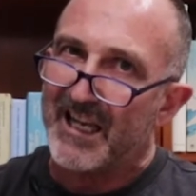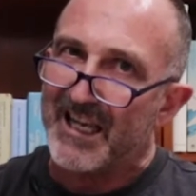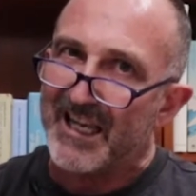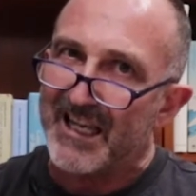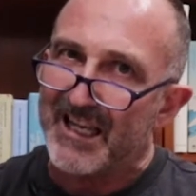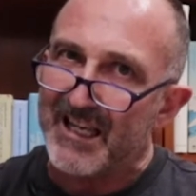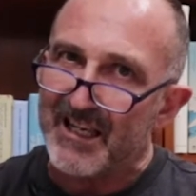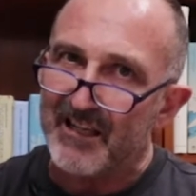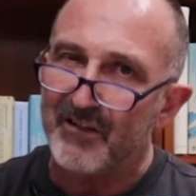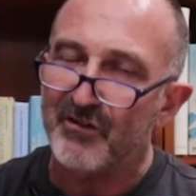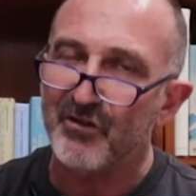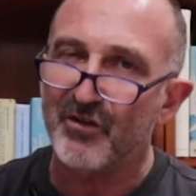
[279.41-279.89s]

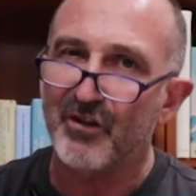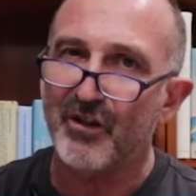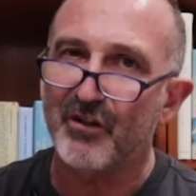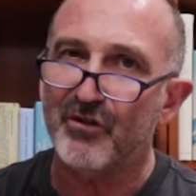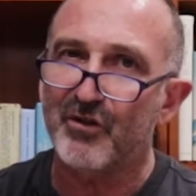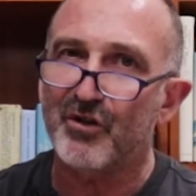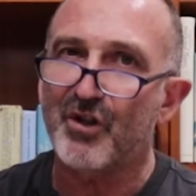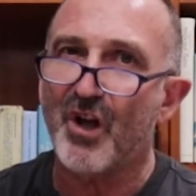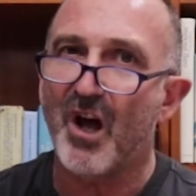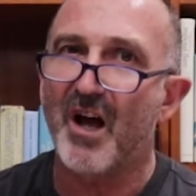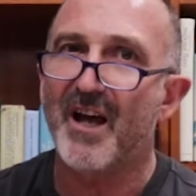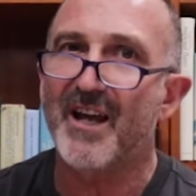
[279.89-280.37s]
is
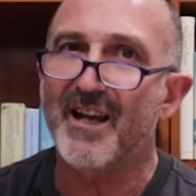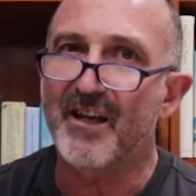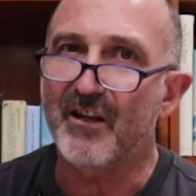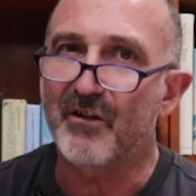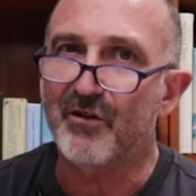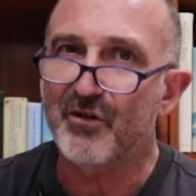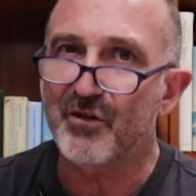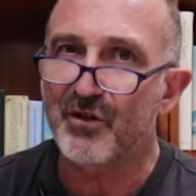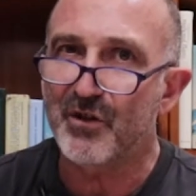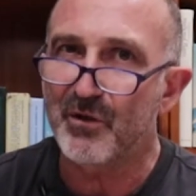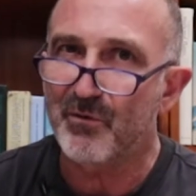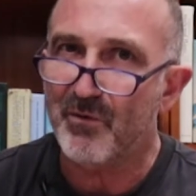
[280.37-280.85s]

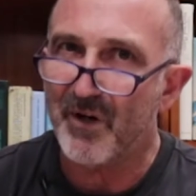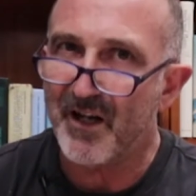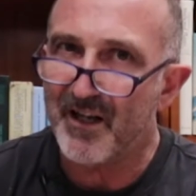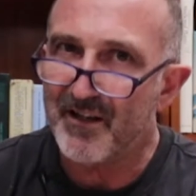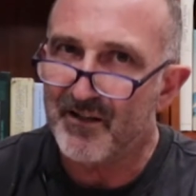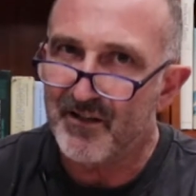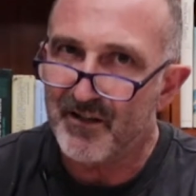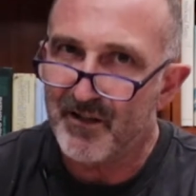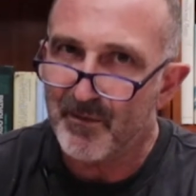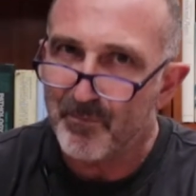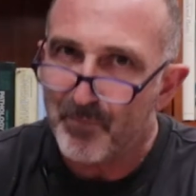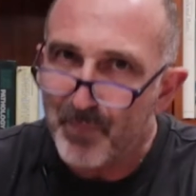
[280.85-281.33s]
science to
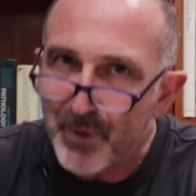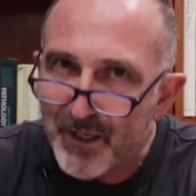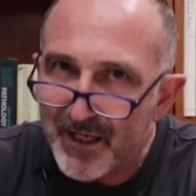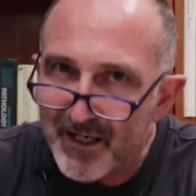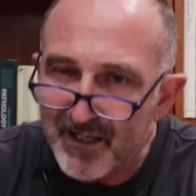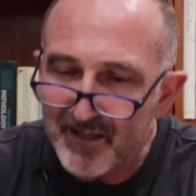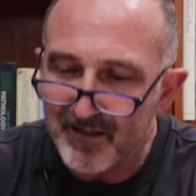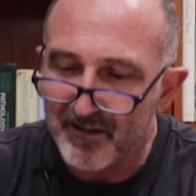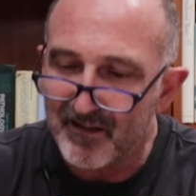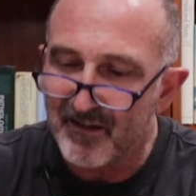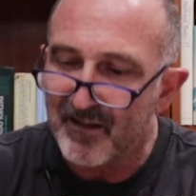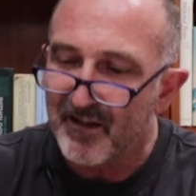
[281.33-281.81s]

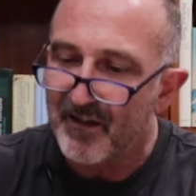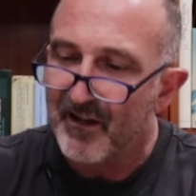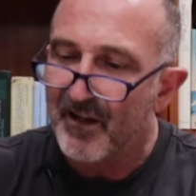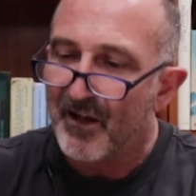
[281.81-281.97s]
underpin